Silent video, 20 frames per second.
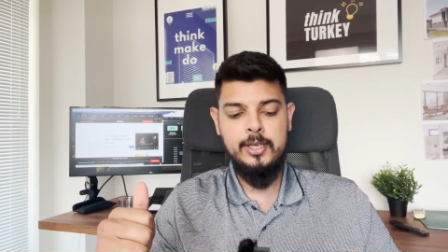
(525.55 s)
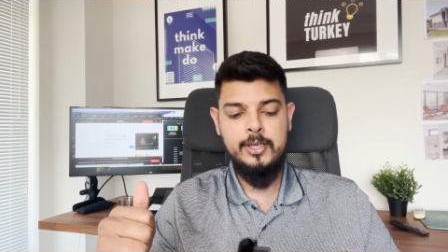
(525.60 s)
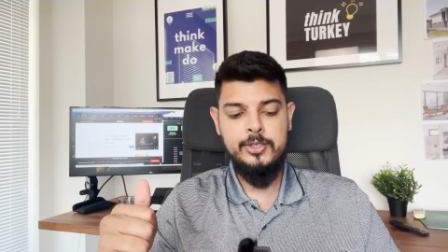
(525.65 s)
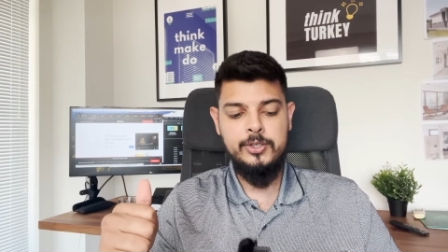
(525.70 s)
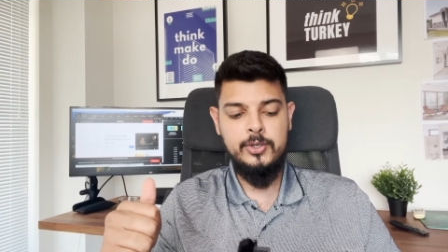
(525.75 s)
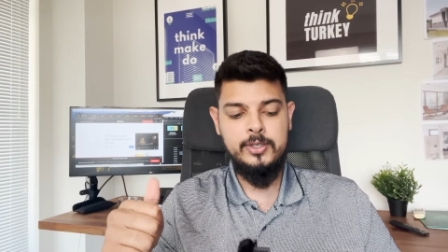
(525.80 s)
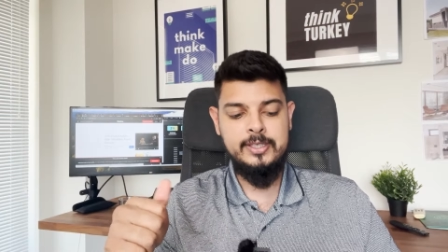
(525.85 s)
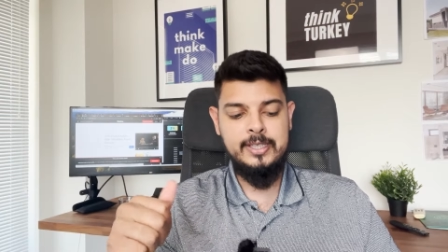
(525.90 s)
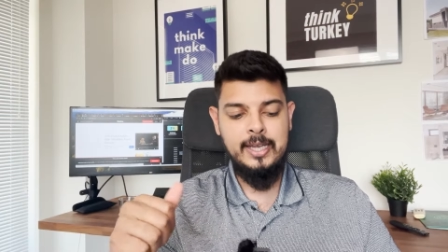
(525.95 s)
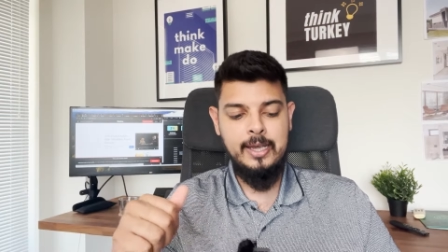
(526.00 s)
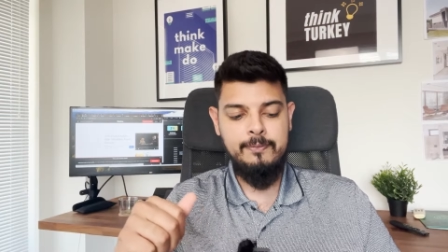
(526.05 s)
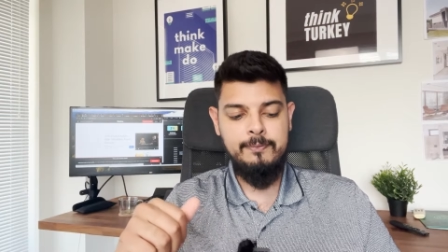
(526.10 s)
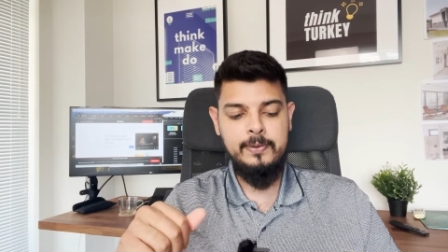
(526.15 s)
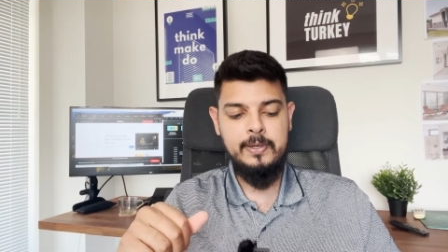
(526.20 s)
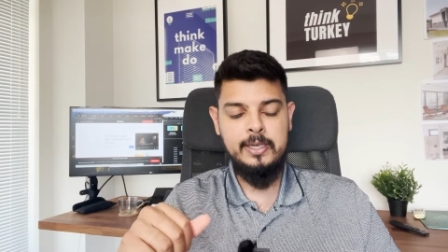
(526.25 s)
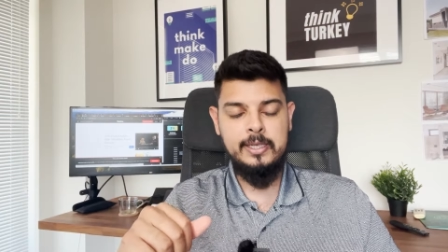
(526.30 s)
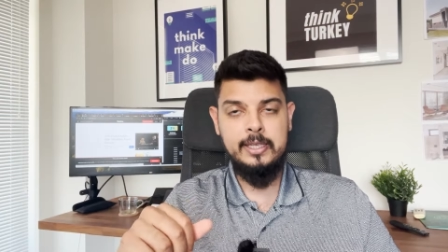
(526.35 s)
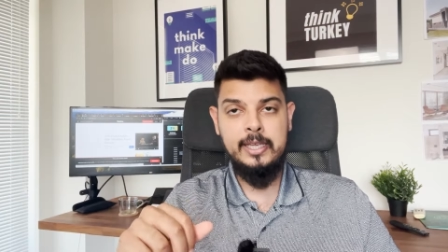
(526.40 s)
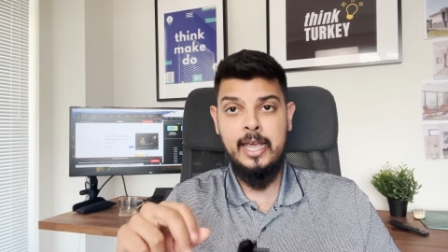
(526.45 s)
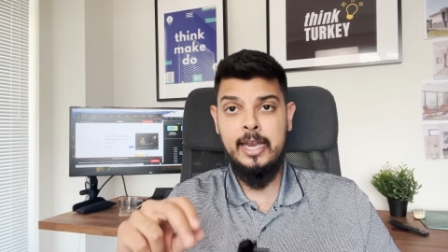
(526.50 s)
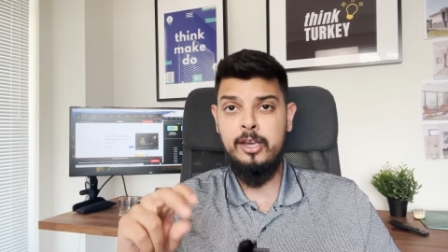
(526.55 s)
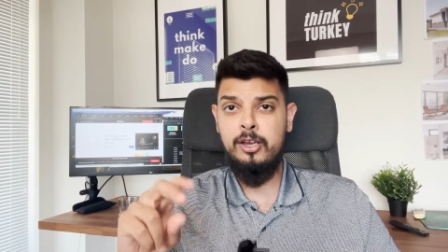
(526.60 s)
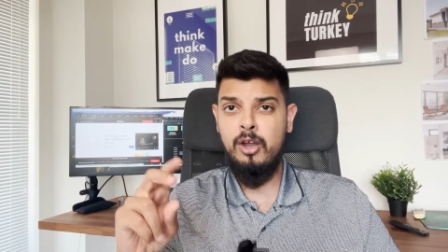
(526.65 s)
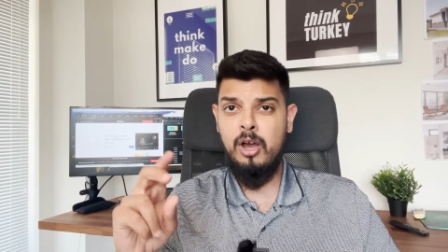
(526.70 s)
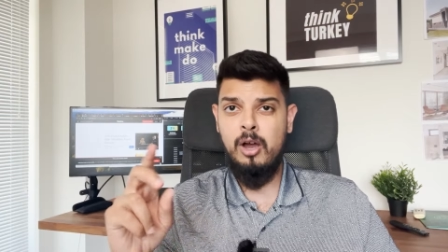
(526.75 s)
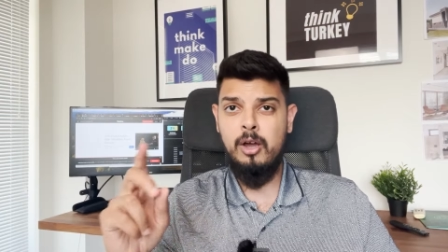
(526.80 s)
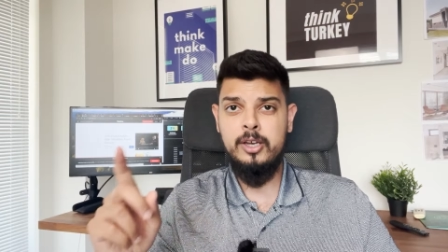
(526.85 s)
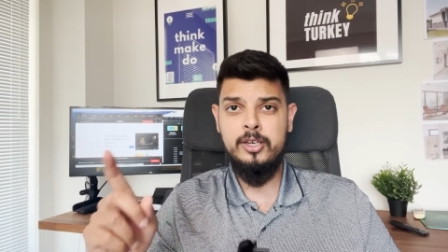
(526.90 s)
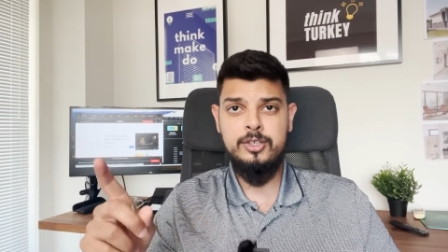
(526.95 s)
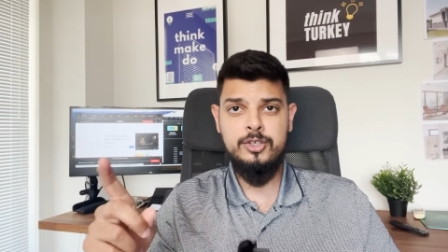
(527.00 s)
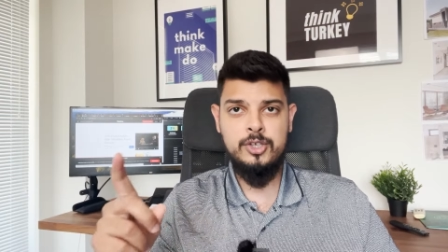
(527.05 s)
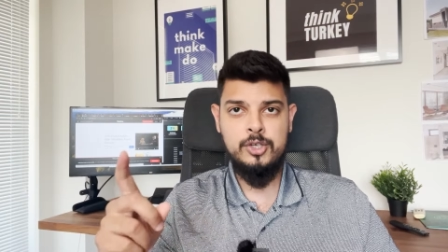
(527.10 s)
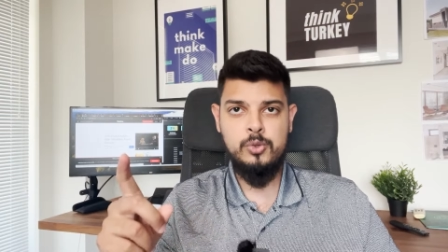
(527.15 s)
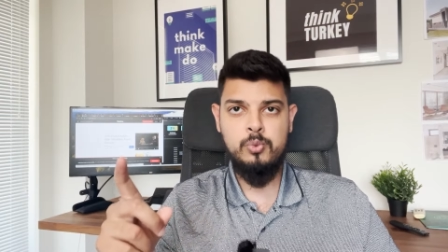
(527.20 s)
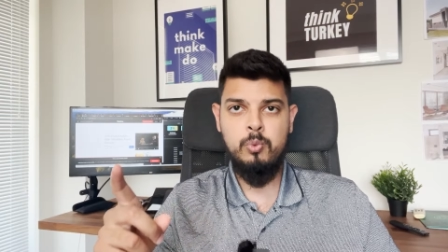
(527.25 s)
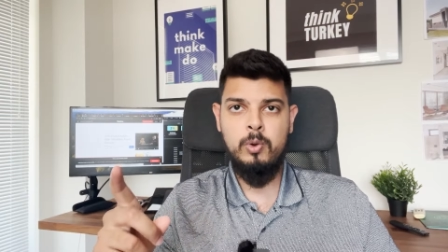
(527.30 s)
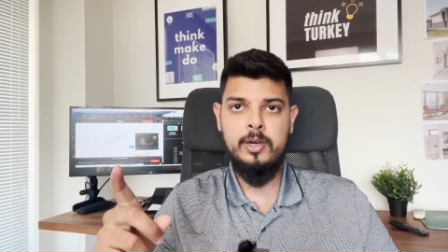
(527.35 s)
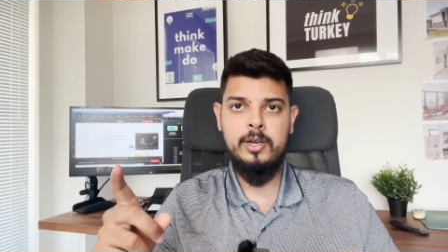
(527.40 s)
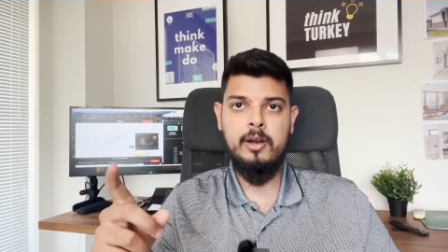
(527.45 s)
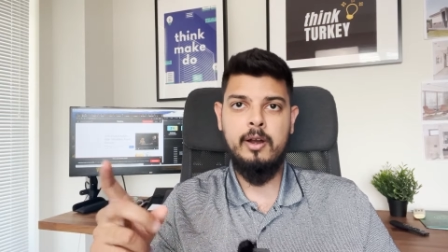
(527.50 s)
So definitely, and not in just
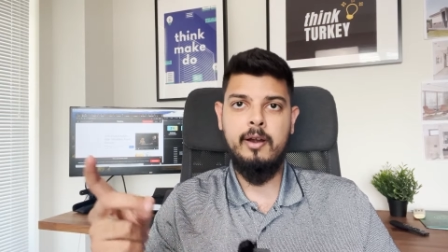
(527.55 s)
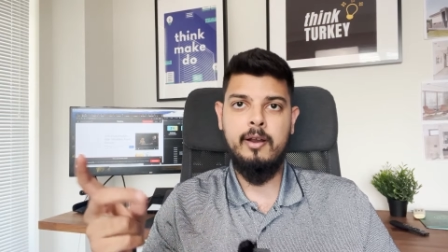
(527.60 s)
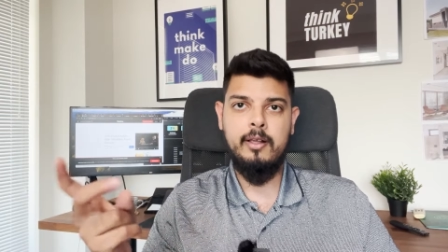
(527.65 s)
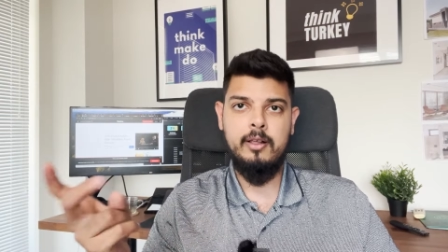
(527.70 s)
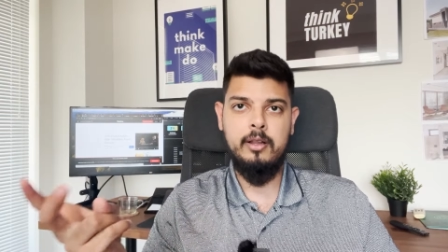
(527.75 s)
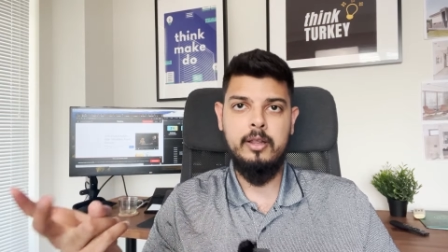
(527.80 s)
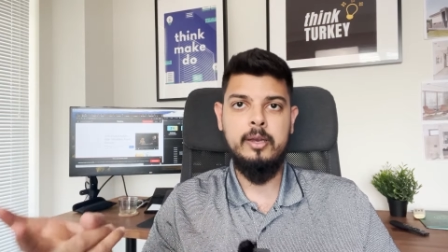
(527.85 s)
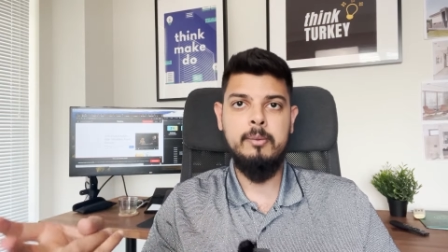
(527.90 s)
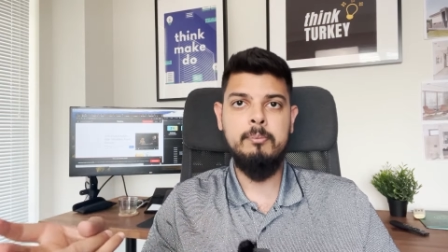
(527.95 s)
one article, in